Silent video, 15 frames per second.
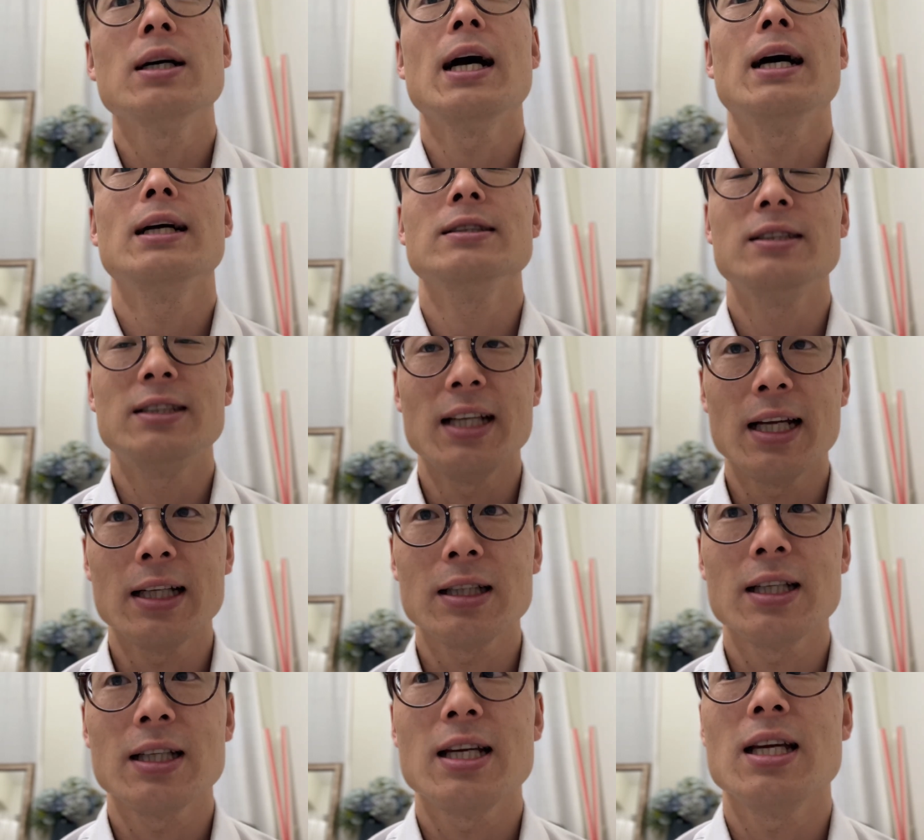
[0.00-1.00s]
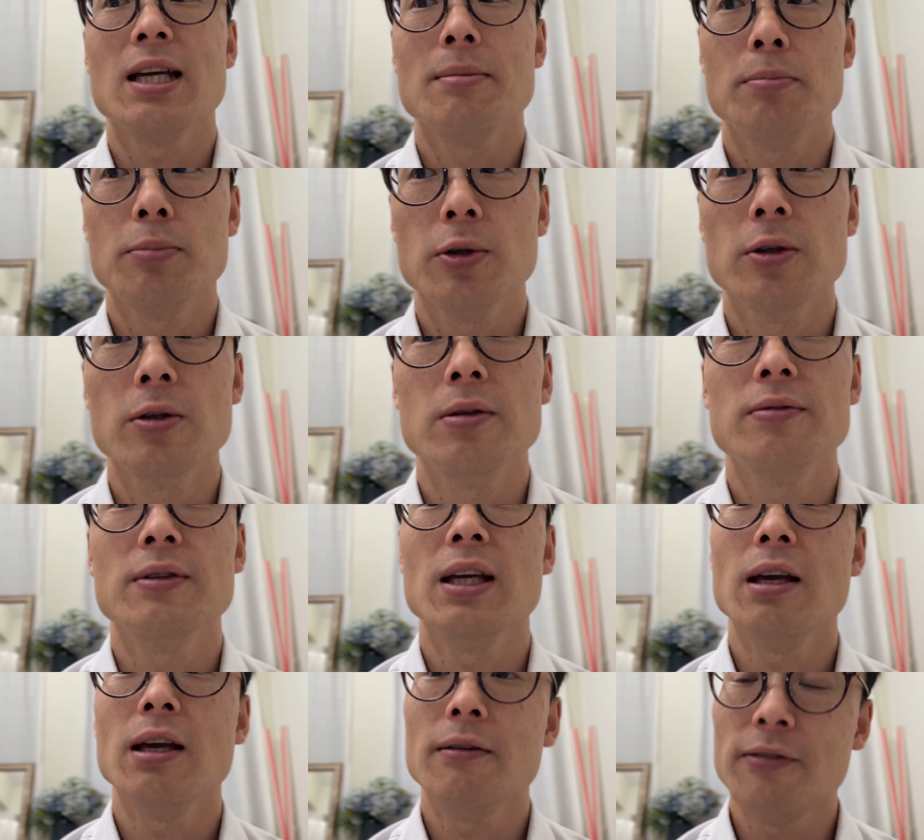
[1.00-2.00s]
and gently improve
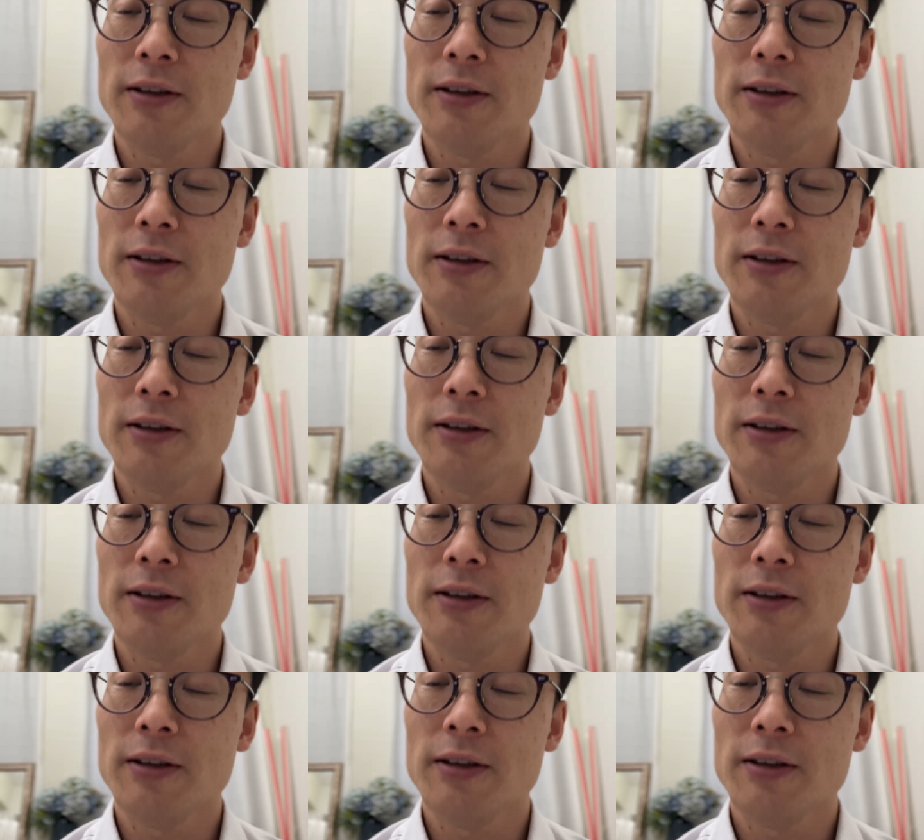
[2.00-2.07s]
if